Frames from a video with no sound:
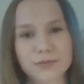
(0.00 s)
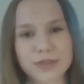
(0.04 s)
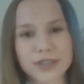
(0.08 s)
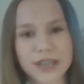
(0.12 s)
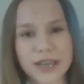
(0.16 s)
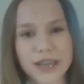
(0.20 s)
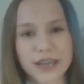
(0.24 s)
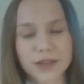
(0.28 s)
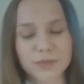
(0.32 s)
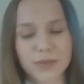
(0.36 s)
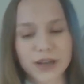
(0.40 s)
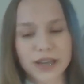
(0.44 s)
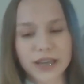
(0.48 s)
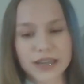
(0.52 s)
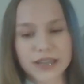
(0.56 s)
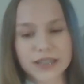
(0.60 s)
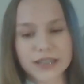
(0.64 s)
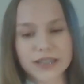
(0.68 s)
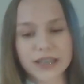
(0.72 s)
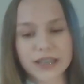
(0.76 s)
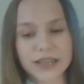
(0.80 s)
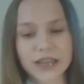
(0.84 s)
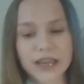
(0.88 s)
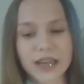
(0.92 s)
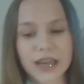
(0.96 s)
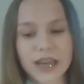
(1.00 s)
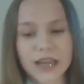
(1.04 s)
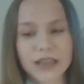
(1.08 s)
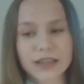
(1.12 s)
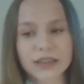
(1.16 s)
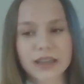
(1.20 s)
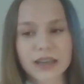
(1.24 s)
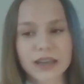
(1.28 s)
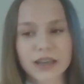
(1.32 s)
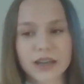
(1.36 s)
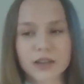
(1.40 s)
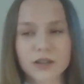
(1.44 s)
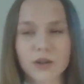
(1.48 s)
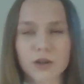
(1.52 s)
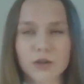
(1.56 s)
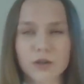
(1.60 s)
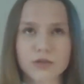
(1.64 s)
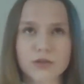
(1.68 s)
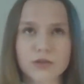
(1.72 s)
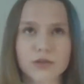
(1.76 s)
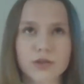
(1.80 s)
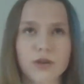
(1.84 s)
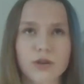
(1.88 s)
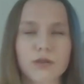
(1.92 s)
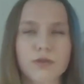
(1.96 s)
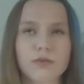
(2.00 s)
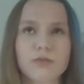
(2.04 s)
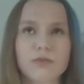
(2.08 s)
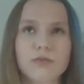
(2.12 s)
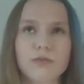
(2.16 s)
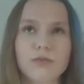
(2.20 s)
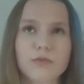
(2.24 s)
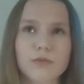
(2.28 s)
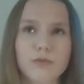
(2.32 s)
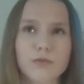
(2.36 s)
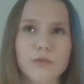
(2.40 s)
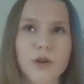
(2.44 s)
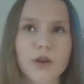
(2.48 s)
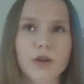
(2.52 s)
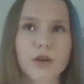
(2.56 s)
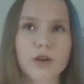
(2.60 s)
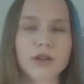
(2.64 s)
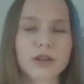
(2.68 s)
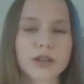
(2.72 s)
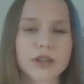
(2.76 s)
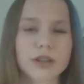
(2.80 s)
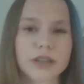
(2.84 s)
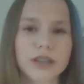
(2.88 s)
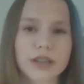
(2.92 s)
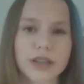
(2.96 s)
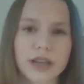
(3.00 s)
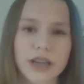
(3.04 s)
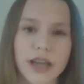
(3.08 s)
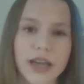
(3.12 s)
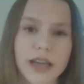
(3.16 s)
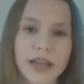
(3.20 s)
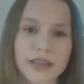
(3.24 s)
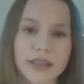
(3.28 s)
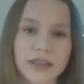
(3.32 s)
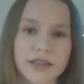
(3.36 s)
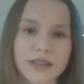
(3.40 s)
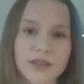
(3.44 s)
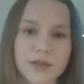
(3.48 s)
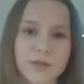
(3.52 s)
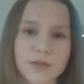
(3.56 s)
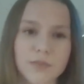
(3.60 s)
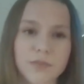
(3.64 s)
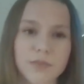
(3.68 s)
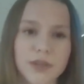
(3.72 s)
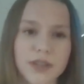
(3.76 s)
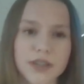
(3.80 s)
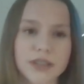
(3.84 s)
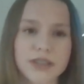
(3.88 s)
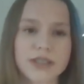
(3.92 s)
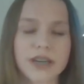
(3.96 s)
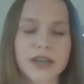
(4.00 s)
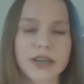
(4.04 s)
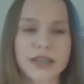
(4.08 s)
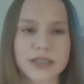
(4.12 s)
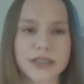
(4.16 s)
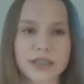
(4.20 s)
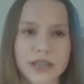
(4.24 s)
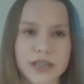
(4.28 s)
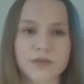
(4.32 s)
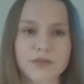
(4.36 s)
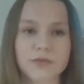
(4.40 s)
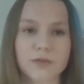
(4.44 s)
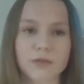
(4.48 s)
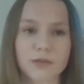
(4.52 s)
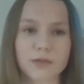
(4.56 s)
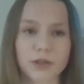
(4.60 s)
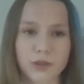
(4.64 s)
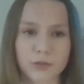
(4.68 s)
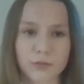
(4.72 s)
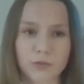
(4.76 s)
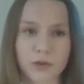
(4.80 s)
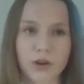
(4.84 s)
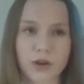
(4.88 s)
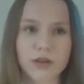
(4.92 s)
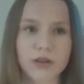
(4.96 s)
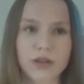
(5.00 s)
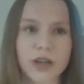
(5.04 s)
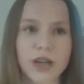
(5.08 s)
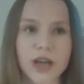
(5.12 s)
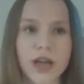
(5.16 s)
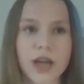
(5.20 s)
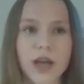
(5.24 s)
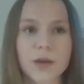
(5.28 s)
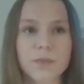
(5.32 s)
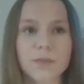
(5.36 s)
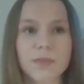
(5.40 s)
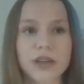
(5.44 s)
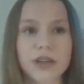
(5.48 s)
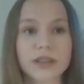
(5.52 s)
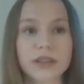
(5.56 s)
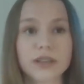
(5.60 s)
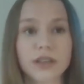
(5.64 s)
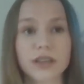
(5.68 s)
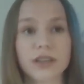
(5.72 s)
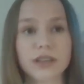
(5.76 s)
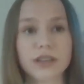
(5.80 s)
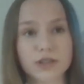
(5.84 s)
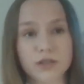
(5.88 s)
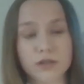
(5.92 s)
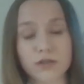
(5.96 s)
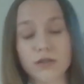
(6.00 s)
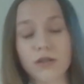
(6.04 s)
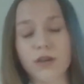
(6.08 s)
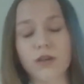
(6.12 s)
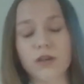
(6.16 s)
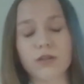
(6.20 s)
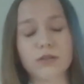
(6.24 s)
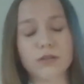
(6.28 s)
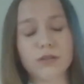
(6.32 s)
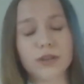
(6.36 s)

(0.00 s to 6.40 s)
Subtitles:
say in my essay, they can also work and be successful in work. But it is